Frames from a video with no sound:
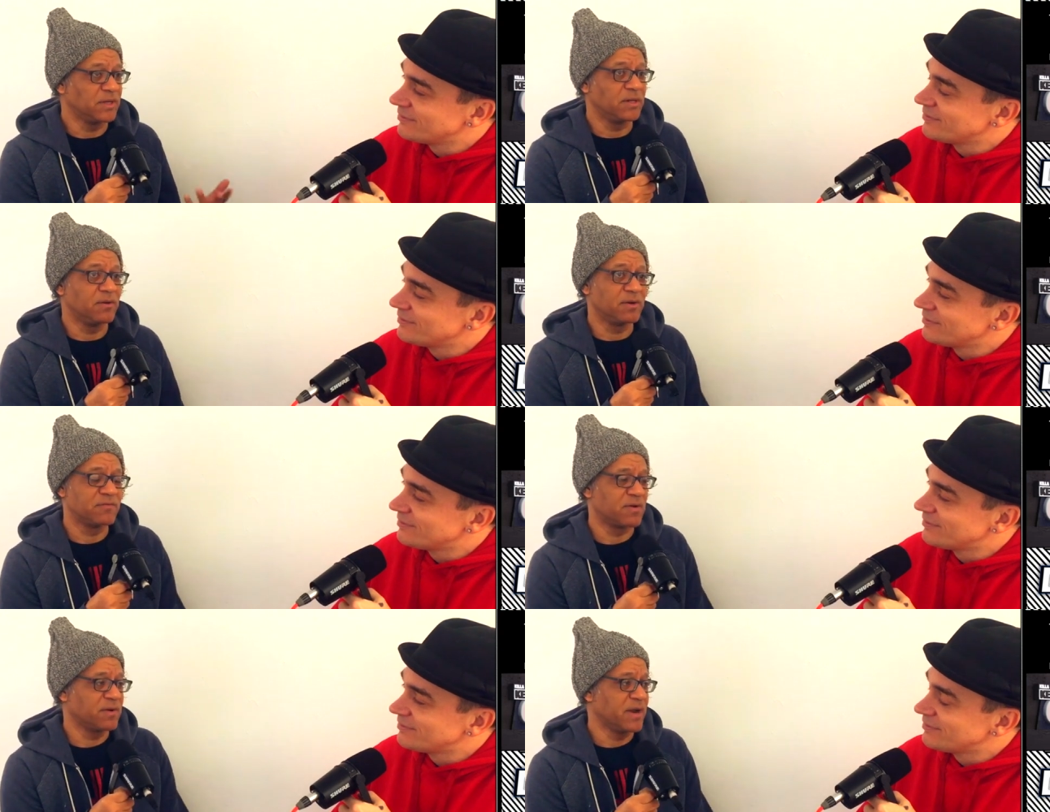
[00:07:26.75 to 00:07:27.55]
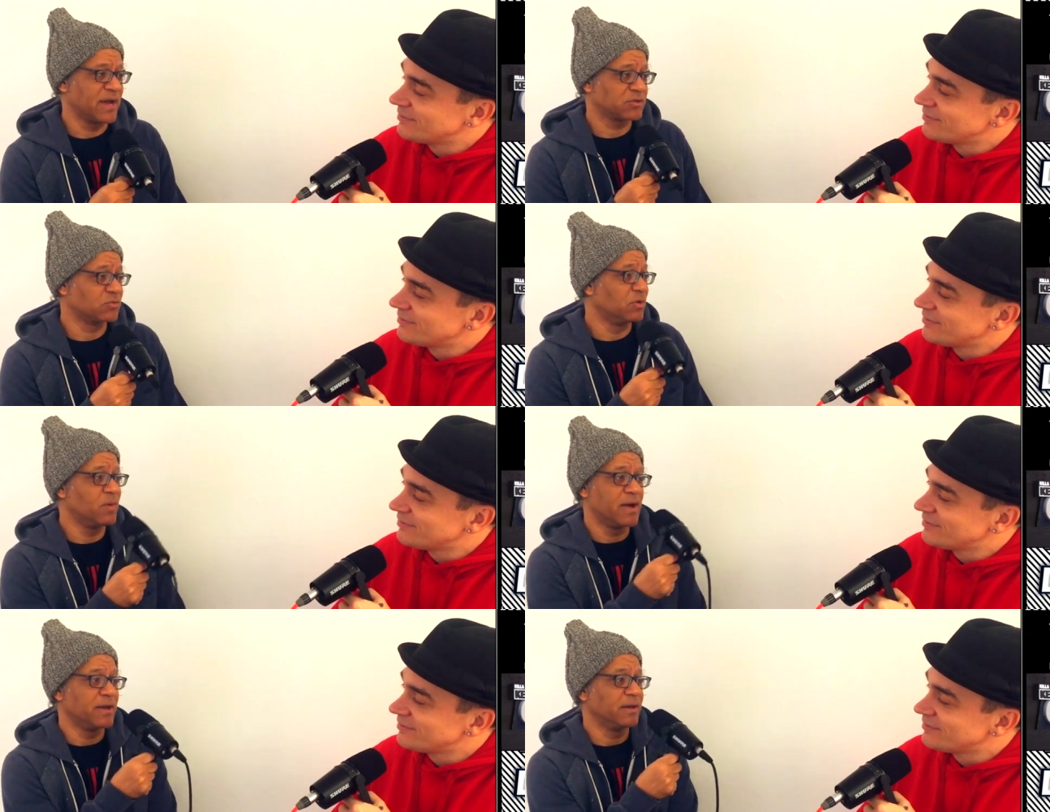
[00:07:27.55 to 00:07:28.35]
Speaker 1: you know, in a very
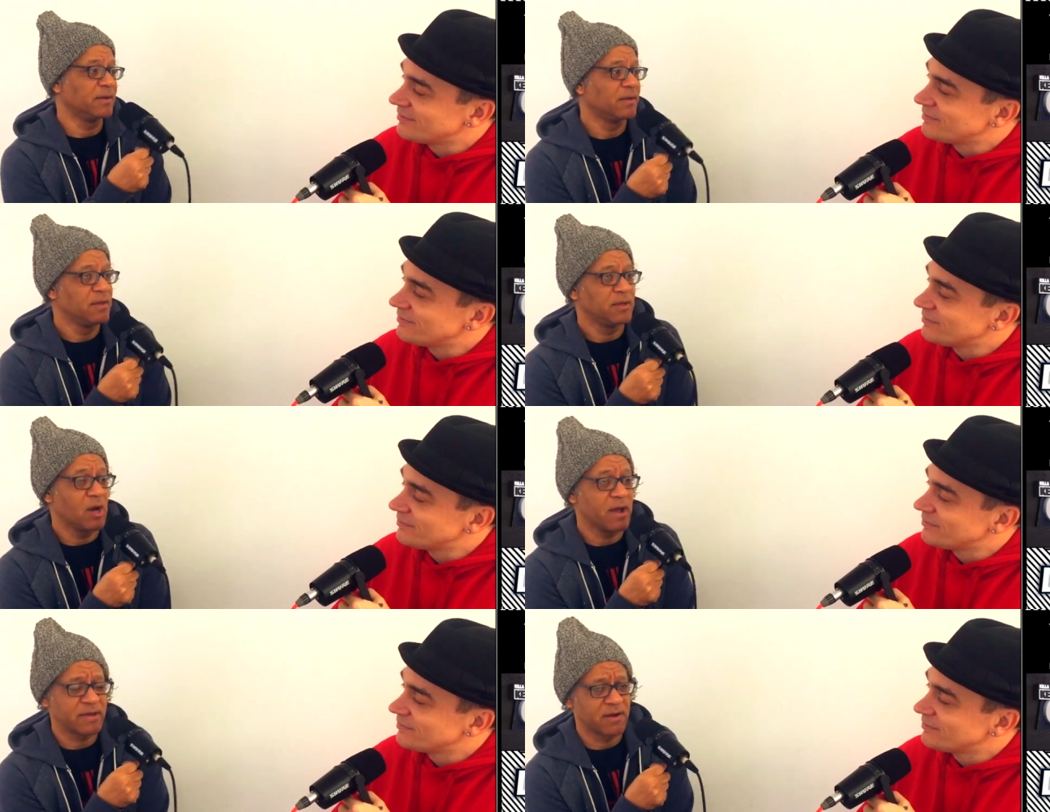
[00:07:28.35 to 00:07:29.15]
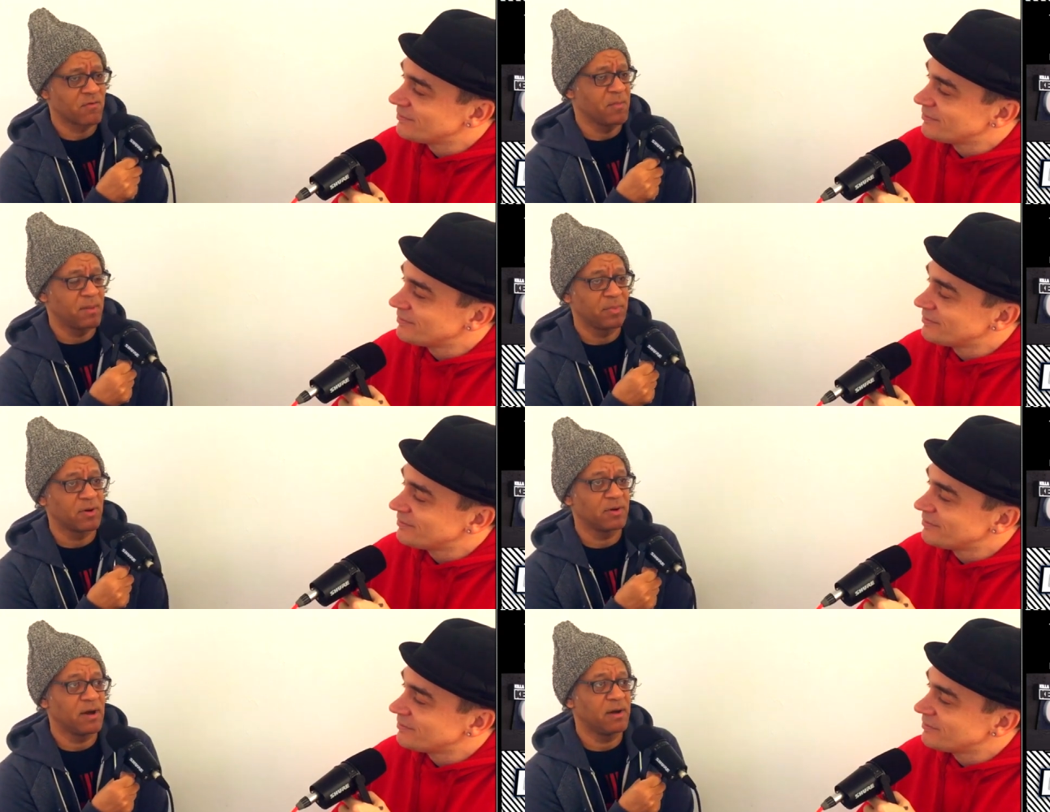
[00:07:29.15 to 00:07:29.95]
natural way. You know, I kind of
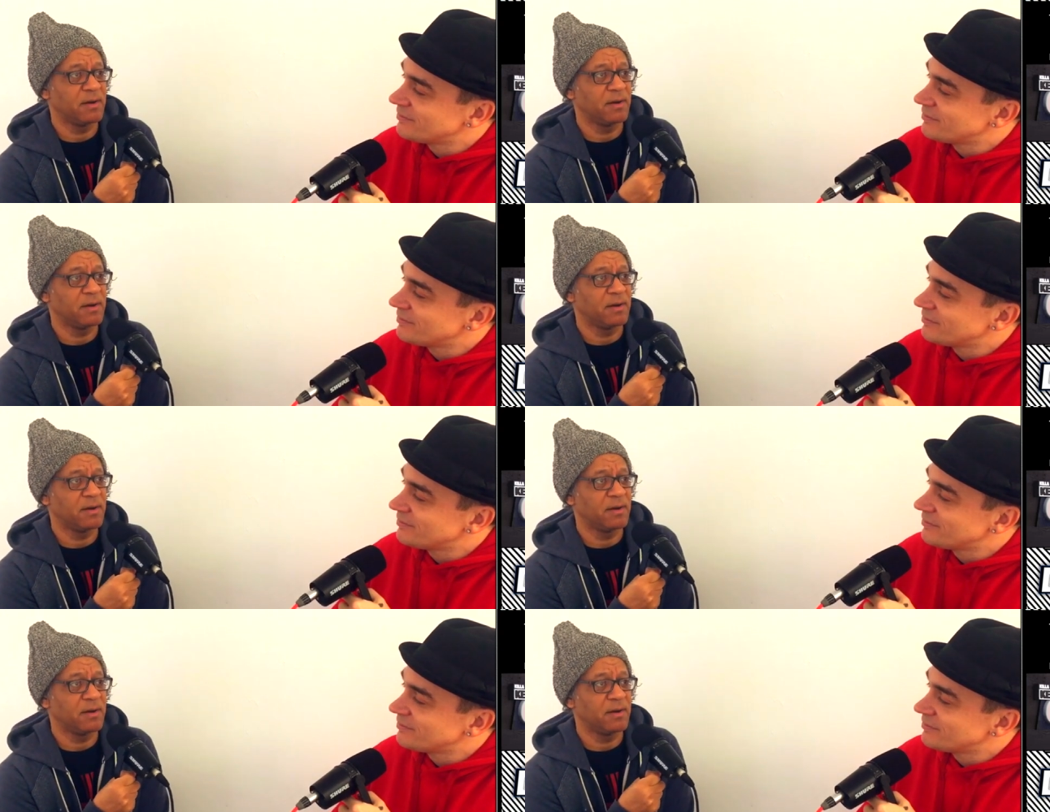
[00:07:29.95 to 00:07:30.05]
remember,